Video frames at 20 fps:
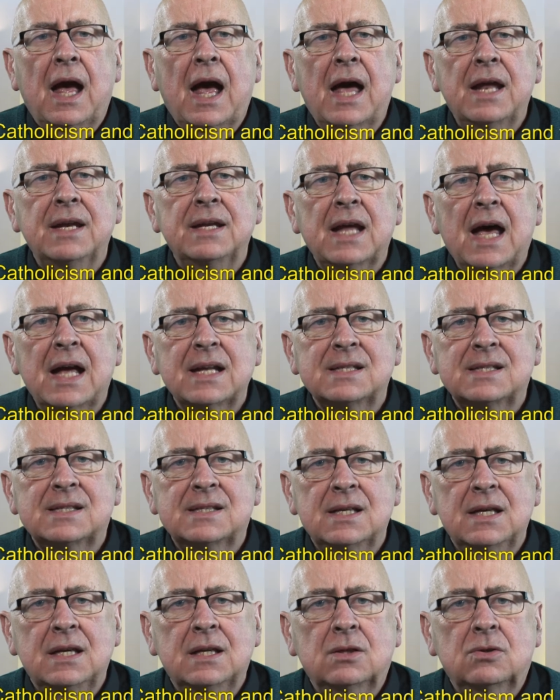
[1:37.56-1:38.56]
A
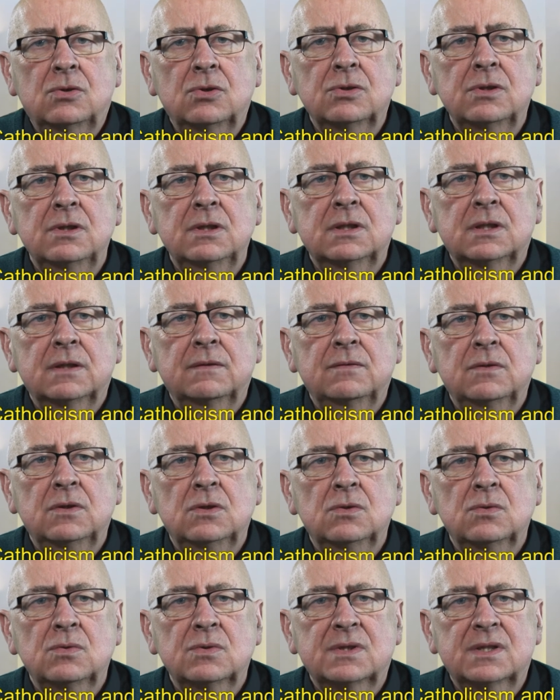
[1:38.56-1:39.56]
Nazi couldn't have
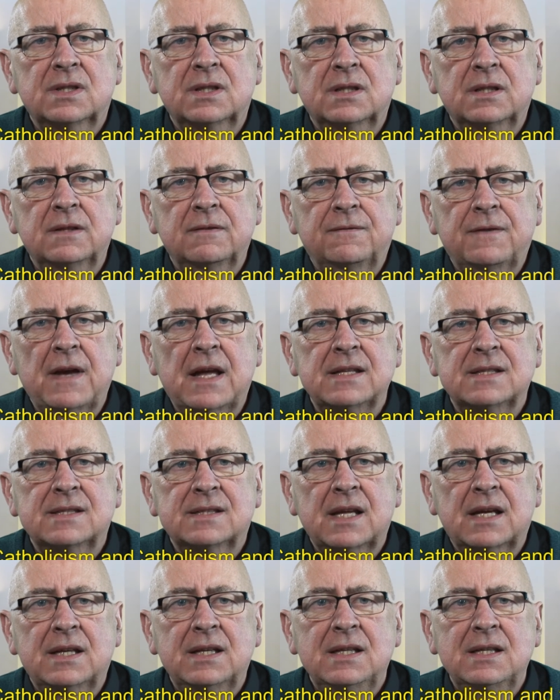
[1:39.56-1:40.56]
used the defense
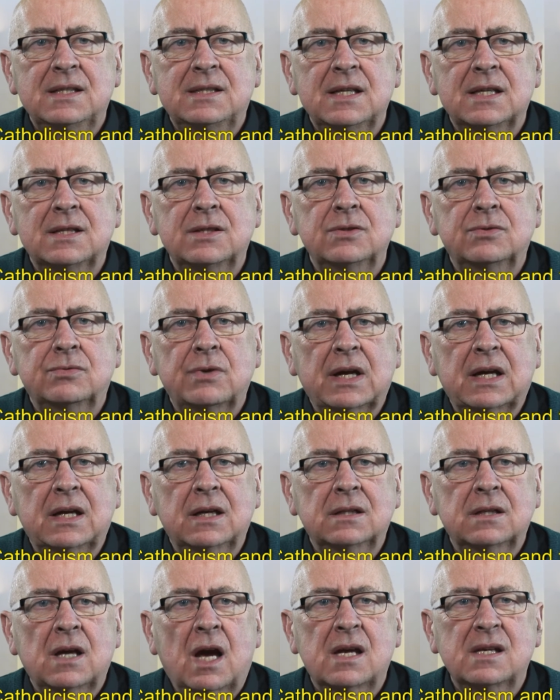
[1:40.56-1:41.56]
that he didn't
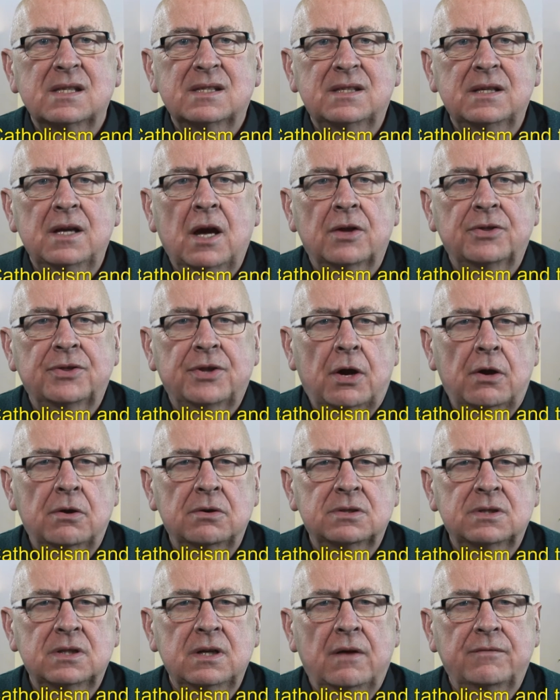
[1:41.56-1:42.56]
recognize the
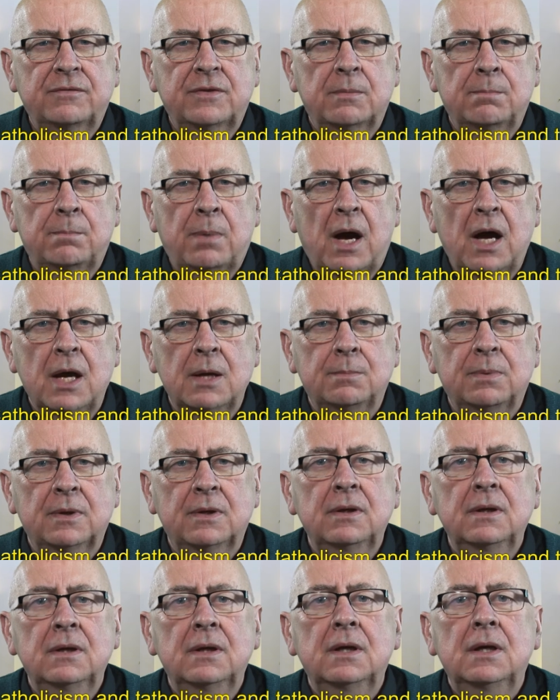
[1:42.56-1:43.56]
authority of the
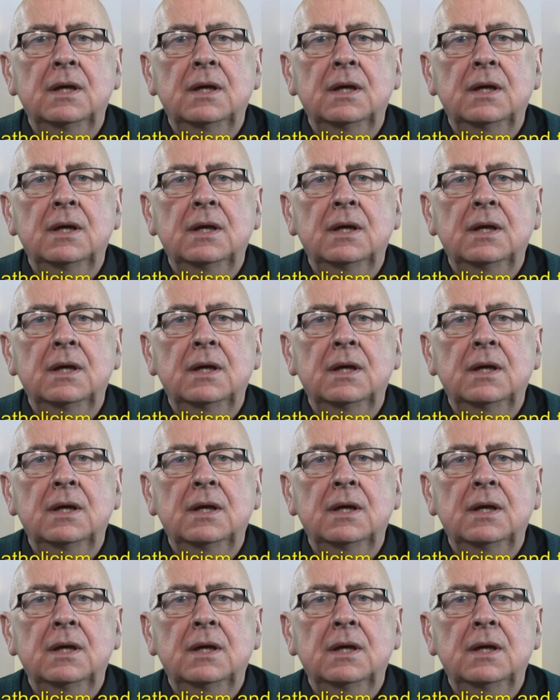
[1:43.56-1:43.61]
Bible,